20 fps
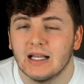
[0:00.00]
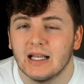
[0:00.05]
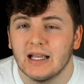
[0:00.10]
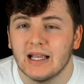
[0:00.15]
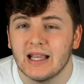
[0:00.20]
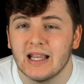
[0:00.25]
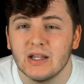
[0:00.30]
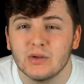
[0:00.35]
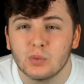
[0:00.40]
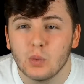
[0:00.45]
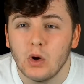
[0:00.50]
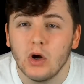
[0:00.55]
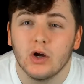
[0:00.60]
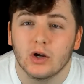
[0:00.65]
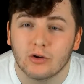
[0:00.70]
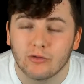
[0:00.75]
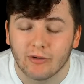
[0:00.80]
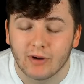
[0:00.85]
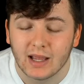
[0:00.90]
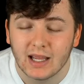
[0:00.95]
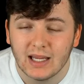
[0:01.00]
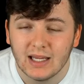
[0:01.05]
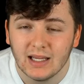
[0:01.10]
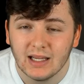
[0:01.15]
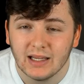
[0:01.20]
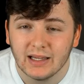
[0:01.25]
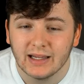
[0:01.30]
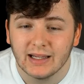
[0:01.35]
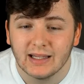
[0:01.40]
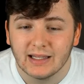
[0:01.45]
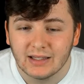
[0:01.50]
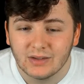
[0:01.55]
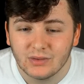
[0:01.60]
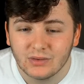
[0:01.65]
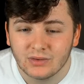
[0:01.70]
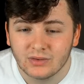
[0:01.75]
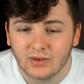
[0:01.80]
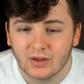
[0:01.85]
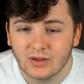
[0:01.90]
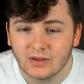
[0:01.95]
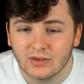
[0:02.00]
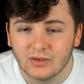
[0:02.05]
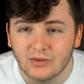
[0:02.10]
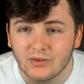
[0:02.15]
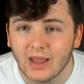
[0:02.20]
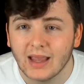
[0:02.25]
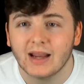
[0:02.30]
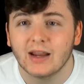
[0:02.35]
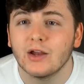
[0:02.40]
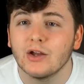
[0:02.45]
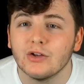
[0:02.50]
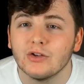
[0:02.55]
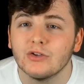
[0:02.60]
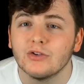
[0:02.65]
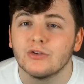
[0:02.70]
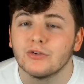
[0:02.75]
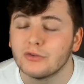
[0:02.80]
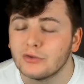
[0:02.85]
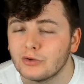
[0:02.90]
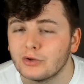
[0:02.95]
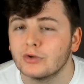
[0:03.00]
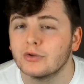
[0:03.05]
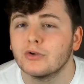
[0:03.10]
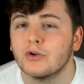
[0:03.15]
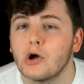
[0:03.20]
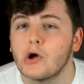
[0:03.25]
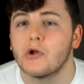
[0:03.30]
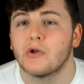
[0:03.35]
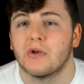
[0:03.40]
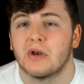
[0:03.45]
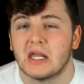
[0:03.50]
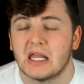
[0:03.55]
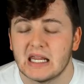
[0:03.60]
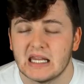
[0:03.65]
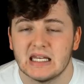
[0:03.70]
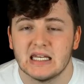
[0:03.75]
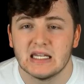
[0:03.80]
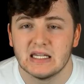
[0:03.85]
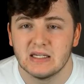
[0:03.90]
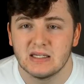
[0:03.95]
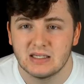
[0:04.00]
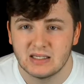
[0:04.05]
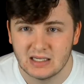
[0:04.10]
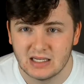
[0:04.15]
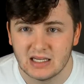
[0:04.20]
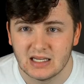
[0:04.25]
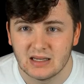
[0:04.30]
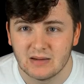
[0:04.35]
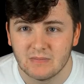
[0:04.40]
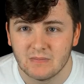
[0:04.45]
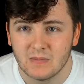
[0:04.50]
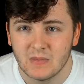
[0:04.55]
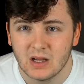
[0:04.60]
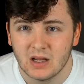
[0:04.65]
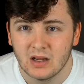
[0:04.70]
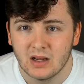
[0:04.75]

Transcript: His work rate is second to none in this team.